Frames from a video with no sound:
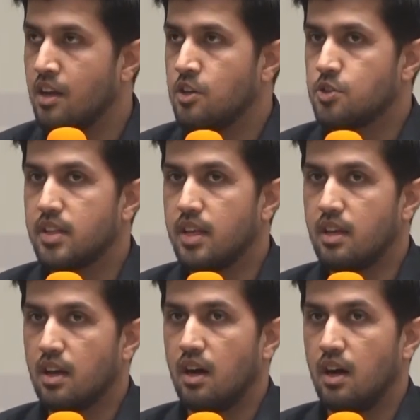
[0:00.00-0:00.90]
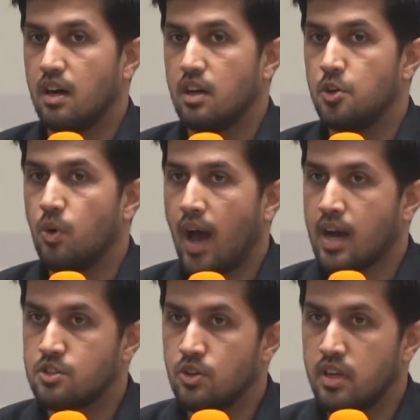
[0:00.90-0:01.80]
So I think you
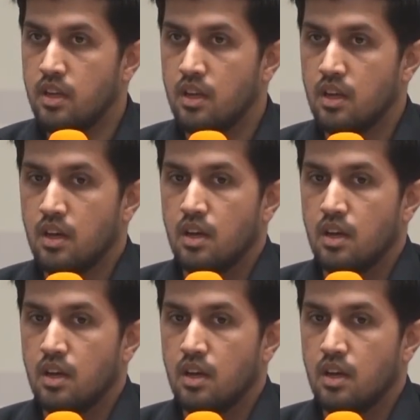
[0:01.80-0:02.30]
actually